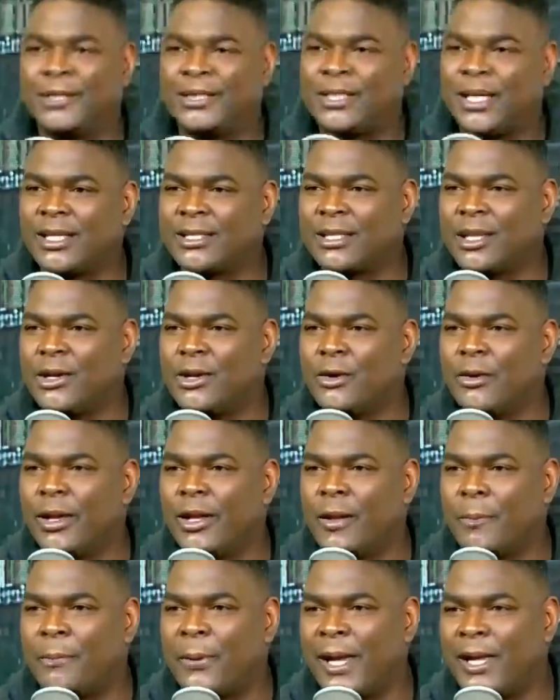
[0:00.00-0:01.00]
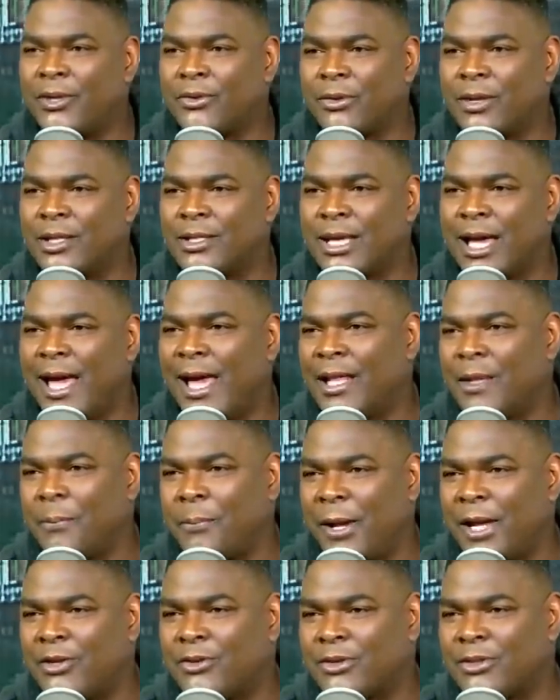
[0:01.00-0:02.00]
Number six of the New England Patriots. I had
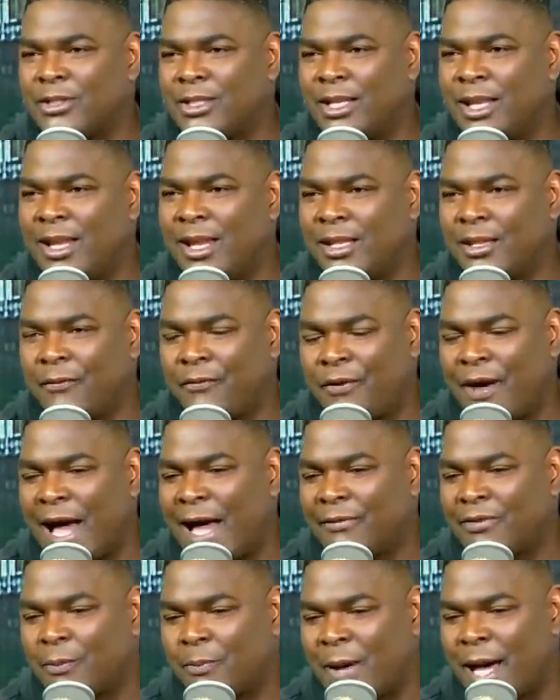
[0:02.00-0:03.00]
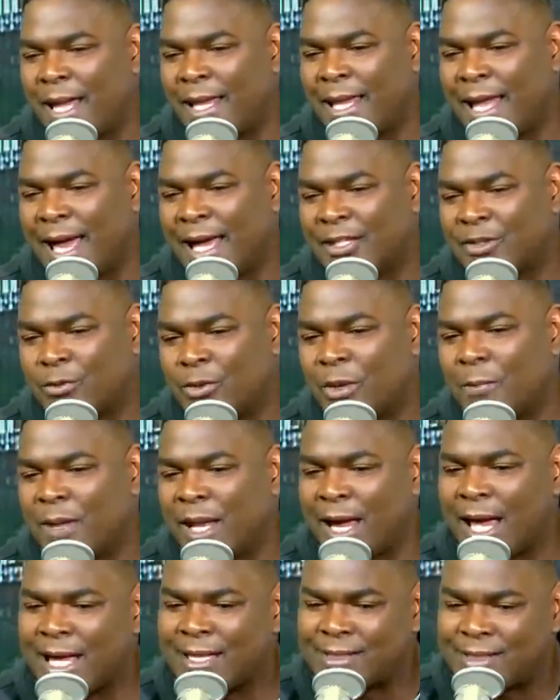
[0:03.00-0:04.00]
the Patriots sitting at the five spot last week,
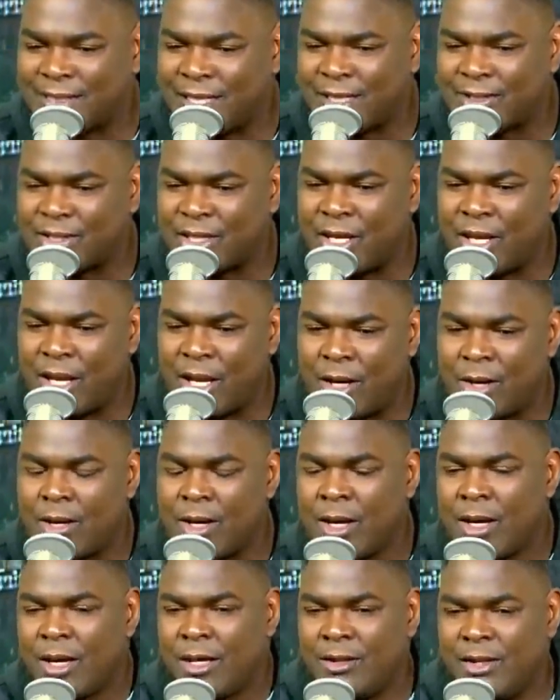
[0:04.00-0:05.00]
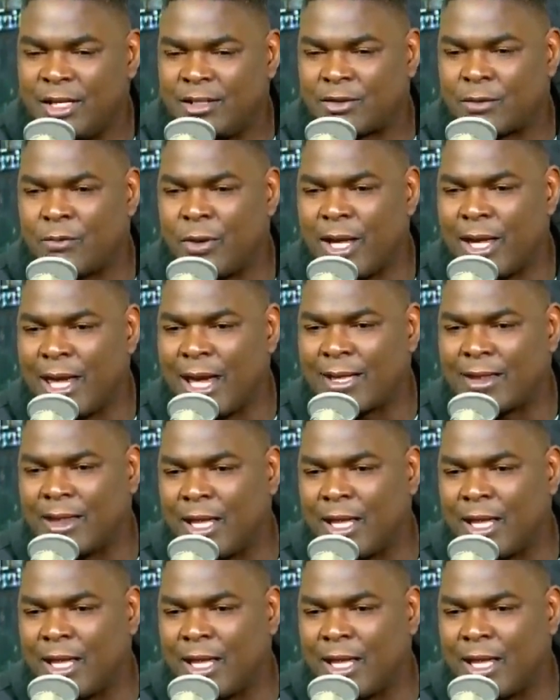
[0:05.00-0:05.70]
but I got six in there this week.